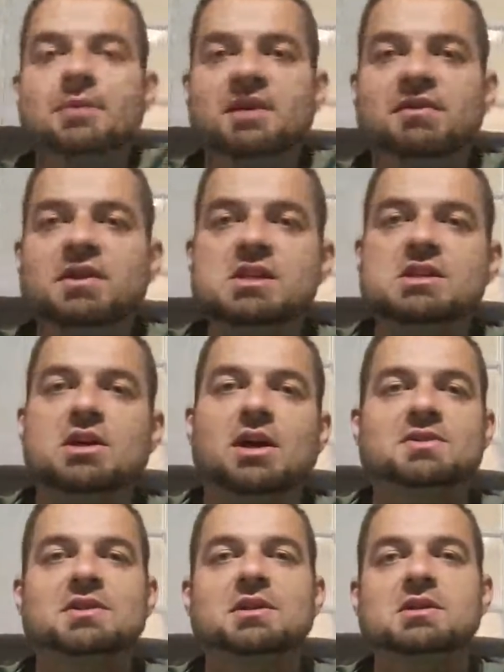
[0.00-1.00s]
If he's
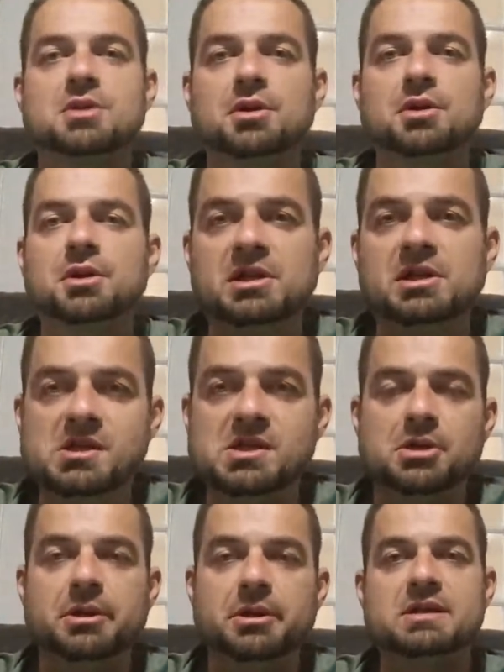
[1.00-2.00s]
constantly circling because he's
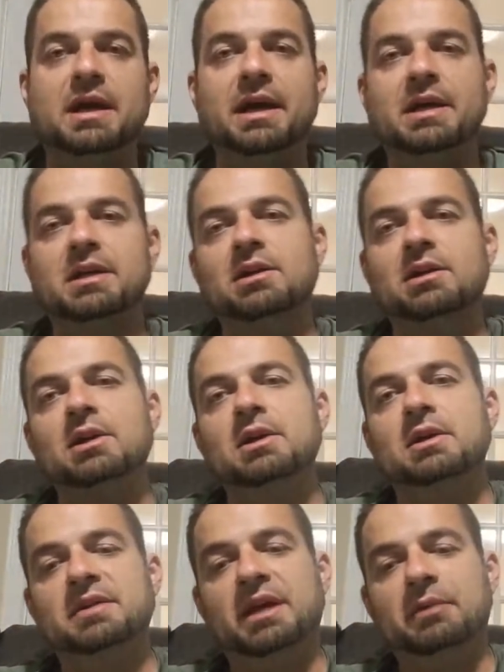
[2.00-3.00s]
so excited,
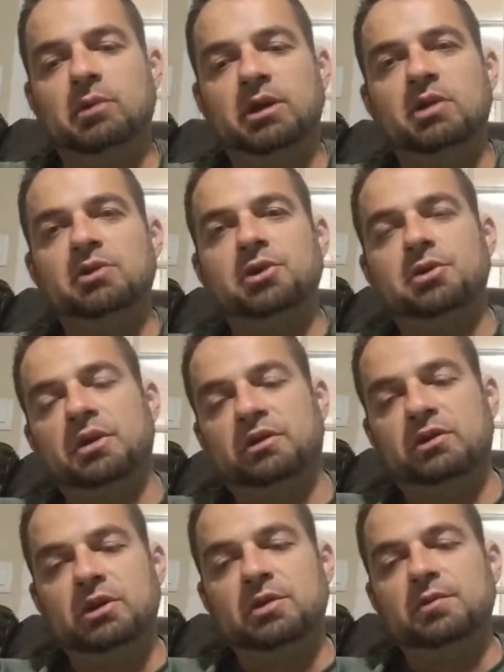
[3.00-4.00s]
then what I'll do
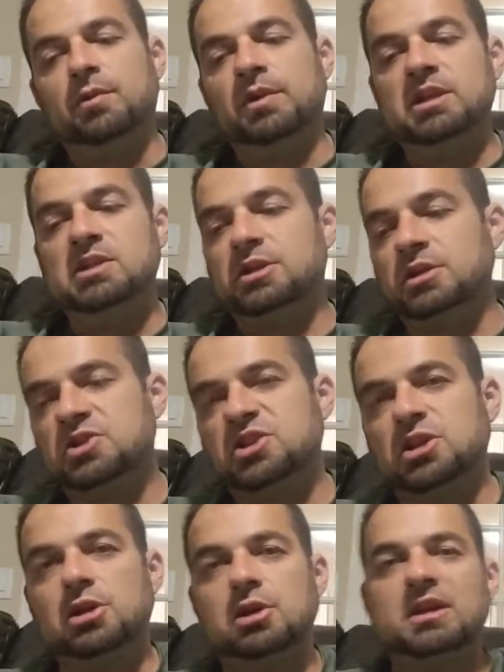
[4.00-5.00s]
is when he starts to
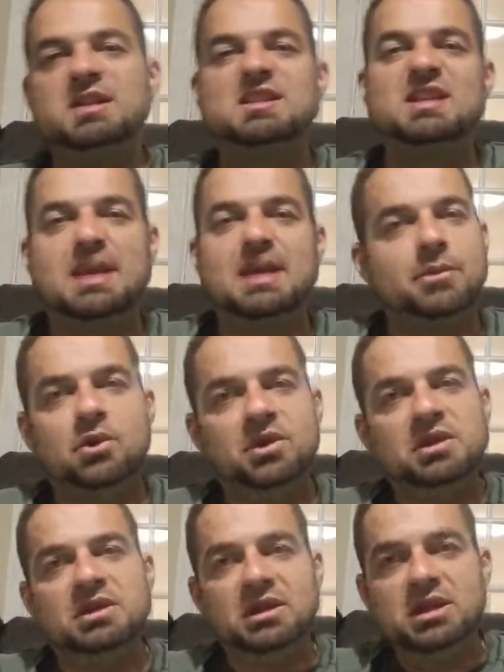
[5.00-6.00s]
go, let's say I'm
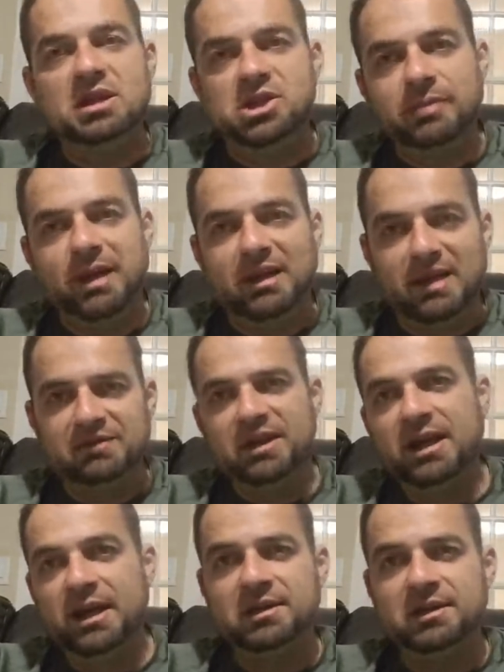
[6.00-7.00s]
holding the leash in my left
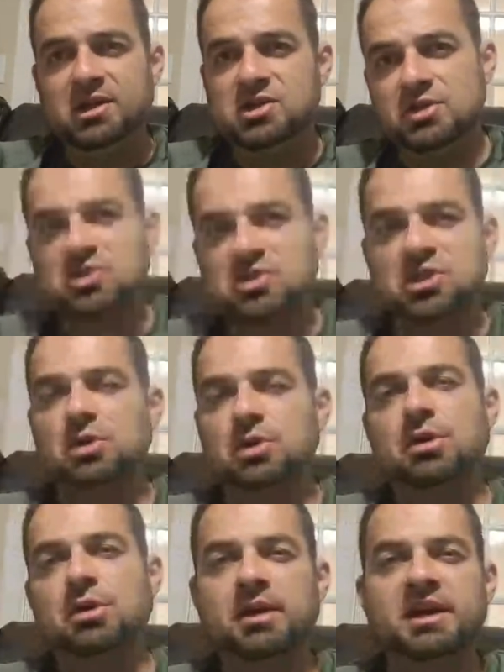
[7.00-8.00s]
hand and he starts to go to
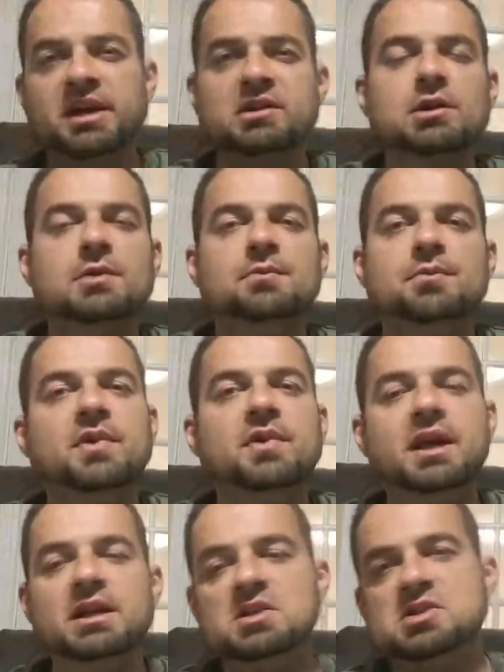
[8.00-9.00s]
the right,
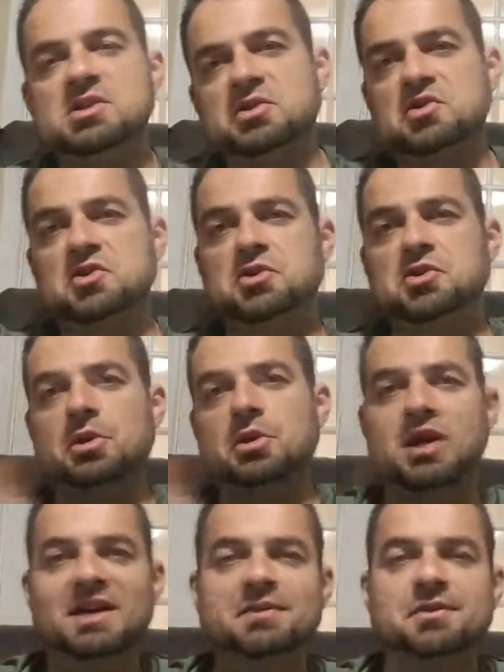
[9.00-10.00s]
and he starts to circle
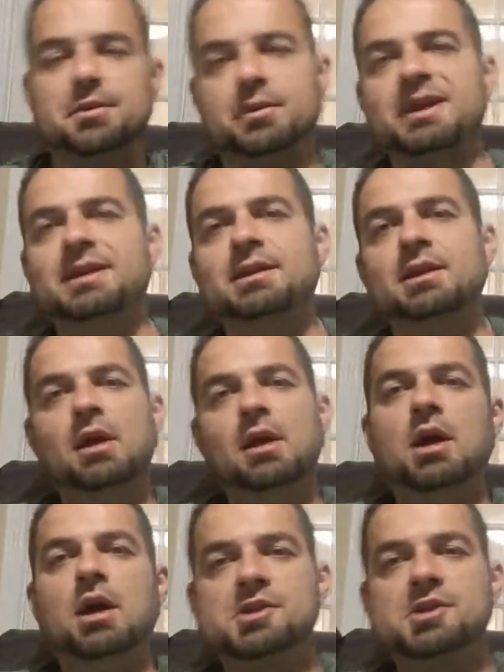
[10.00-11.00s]
off to the right,
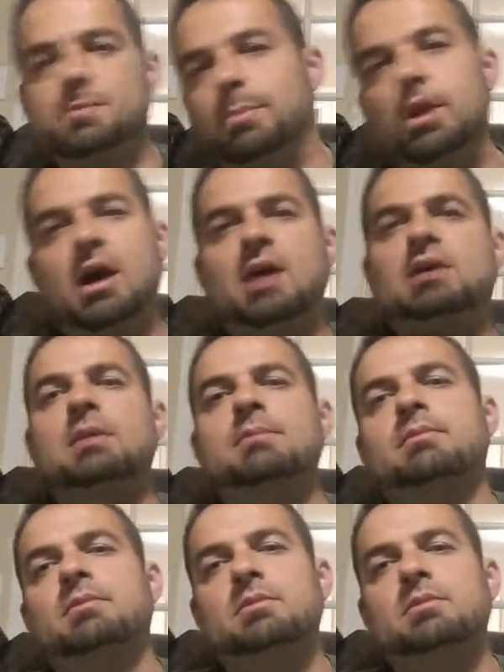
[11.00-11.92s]
I'll just block him,